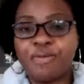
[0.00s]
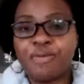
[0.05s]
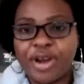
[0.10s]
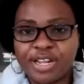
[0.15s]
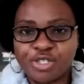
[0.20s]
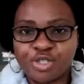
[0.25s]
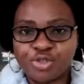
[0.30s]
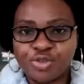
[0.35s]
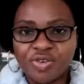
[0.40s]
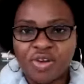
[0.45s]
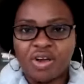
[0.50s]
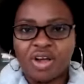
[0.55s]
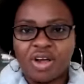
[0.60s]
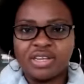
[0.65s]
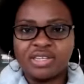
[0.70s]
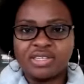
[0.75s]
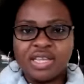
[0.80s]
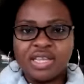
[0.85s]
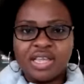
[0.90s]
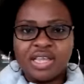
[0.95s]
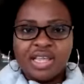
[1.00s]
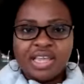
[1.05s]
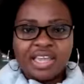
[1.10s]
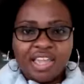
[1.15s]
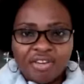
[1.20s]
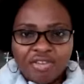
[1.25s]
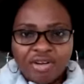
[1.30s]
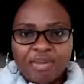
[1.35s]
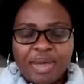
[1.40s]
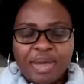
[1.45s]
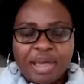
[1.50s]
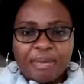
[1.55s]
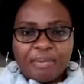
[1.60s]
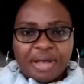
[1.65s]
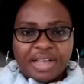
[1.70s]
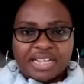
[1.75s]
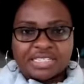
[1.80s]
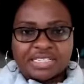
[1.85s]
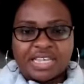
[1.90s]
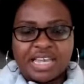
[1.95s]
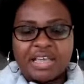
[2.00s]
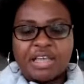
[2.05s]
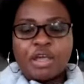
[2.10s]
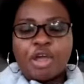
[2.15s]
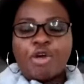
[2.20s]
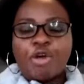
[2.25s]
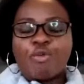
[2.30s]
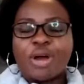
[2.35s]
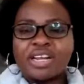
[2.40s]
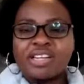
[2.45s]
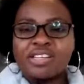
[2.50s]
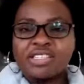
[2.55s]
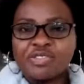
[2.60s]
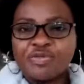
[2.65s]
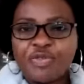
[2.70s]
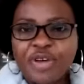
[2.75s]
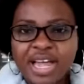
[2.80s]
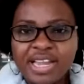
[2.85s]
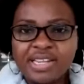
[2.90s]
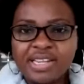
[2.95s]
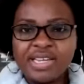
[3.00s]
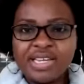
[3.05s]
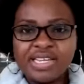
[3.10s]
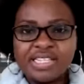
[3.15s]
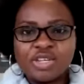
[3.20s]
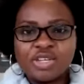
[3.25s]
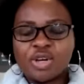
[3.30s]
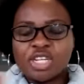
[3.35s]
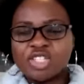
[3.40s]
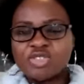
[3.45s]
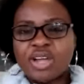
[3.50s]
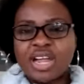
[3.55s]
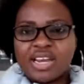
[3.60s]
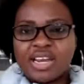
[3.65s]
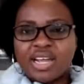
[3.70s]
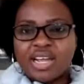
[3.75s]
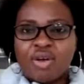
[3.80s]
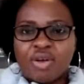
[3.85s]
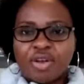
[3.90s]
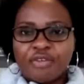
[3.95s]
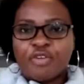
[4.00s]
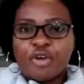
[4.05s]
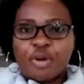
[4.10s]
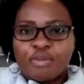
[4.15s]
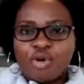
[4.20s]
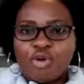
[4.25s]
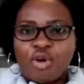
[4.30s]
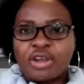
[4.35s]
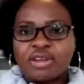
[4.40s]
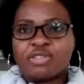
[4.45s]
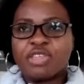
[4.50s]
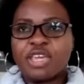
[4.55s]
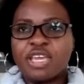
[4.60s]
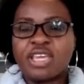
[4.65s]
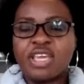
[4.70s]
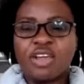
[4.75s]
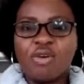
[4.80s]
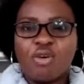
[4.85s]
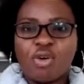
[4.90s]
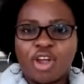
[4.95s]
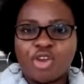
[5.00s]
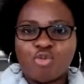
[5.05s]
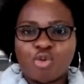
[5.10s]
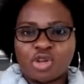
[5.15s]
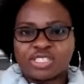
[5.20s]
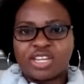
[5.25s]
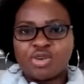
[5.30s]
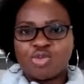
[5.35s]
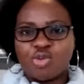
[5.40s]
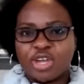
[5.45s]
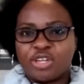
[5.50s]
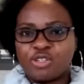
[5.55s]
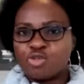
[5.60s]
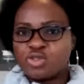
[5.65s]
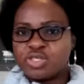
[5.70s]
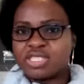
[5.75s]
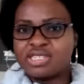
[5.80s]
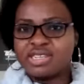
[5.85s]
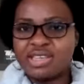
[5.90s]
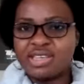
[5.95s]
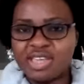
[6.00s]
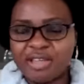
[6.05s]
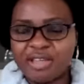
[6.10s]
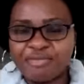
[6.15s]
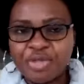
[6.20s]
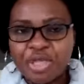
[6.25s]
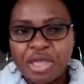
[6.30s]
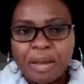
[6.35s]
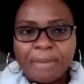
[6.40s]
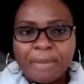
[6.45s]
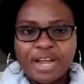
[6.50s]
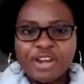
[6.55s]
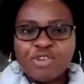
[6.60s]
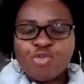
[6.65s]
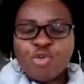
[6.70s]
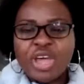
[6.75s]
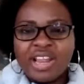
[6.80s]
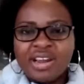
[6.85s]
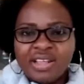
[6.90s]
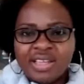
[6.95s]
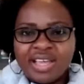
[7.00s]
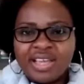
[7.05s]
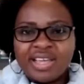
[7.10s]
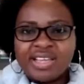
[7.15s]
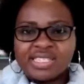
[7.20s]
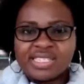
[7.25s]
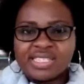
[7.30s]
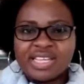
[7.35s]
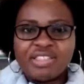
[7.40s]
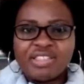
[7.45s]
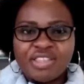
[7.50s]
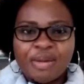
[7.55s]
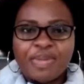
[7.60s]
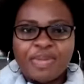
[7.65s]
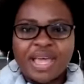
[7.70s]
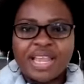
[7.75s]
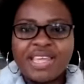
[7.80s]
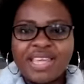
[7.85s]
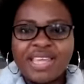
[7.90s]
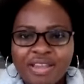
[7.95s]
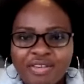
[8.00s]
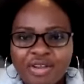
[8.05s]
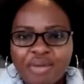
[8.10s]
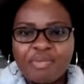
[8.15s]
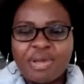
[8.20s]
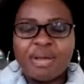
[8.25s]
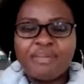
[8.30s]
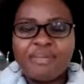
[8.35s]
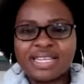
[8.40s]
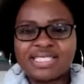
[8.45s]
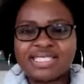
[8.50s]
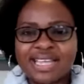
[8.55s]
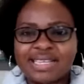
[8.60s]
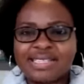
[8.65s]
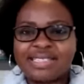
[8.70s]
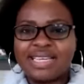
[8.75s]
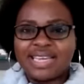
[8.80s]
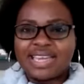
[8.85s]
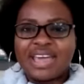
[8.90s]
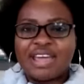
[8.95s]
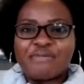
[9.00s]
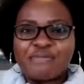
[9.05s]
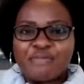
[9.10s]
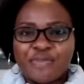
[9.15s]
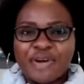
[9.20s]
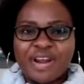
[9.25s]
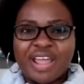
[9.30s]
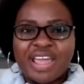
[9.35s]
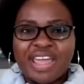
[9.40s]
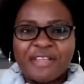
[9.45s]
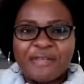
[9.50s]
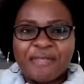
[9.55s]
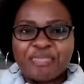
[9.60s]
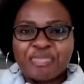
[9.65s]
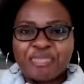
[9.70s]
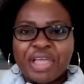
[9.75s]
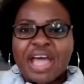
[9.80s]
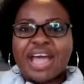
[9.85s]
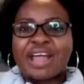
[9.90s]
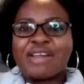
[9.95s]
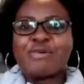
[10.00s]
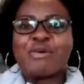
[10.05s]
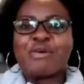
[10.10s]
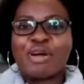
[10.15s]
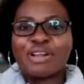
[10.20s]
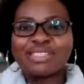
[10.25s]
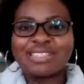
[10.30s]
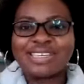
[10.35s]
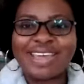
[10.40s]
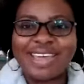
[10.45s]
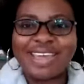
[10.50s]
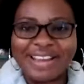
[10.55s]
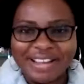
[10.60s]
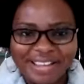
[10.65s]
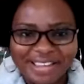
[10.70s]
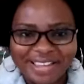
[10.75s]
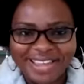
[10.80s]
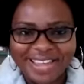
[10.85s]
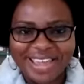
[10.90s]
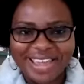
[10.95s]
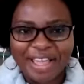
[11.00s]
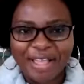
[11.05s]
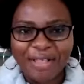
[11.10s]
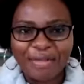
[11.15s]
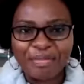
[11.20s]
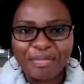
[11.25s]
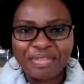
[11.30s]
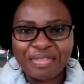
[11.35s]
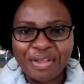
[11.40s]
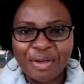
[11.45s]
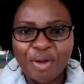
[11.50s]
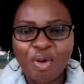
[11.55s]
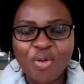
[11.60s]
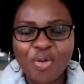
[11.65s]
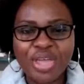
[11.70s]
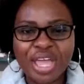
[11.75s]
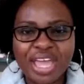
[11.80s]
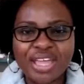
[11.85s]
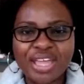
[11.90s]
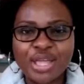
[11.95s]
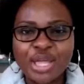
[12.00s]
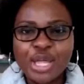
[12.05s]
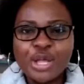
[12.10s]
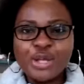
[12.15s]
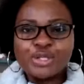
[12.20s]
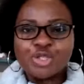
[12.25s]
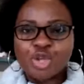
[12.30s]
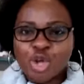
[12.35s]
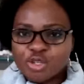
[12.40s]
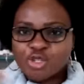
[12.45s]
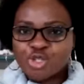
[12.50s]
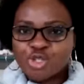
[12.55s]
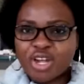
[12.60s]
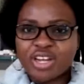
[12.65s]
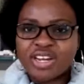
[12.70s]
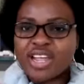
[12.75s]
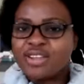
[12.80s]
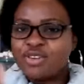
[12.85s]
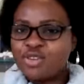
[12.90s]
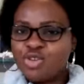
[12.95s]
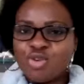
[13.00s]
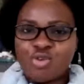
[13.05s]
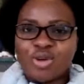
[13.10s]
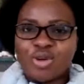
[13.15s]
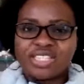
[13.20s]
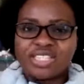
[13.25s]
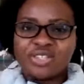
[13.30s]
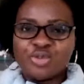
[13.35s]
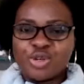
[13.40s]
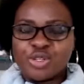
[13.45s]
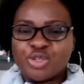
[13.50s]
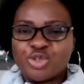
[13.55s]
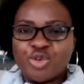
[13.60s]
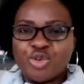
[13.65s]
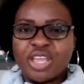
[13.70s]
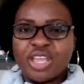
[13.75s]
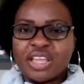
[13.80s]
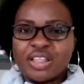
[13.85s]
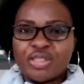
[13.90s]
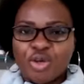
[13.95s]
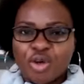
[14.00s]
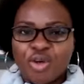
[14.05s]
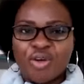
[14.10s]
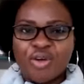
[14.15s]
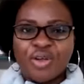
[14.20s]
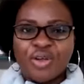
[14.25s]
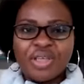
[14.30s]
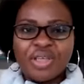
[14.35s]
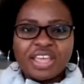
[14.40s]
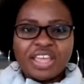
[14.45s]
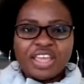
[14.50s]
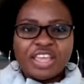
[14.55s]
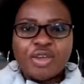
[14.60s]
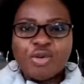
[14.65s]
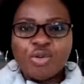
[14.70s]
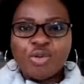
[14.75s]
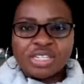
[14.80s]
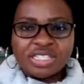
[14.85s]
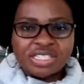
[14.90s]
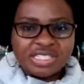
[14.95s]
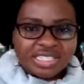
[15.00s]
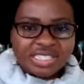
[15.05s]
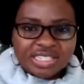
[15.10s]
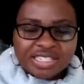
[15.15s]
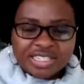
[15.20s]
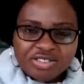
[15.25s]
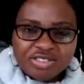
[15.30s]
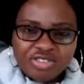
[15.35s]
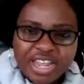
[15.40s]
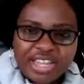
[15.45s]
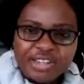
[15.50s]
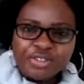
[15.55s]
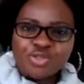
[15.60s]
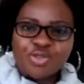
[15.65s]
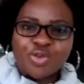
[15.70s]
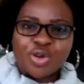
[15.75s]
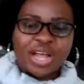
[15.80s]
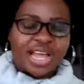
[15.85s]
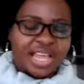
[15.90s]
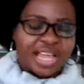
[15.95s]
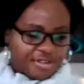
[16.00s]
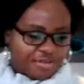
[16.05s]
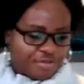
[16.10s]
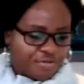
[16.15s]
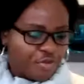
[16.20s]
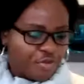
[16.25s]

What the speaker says: prays to God. He remembers it. What is funny is he was running away from God, thinking God wasn't going to see him, but when he is in the belly, he remembers that he can pray and God can hear. Okay, so Jonah knew what he was doing, though he was trying to hide